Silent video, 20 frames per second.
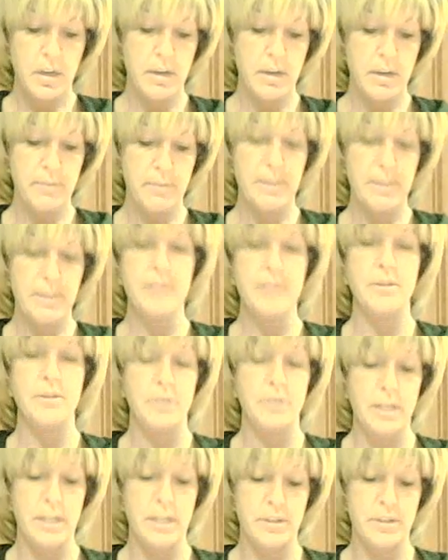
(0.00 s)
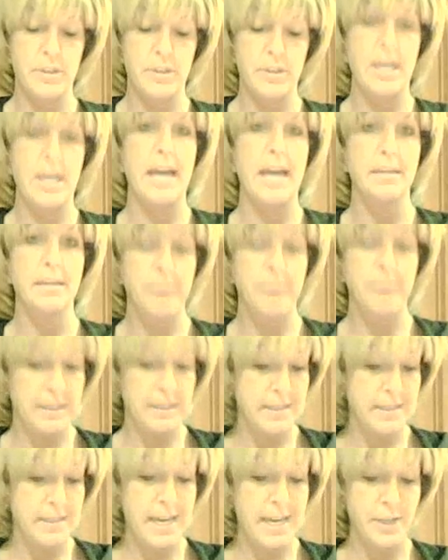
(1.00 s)
The association's
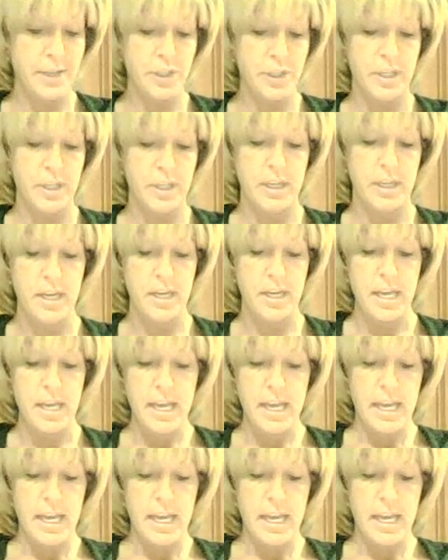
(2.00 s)
expectation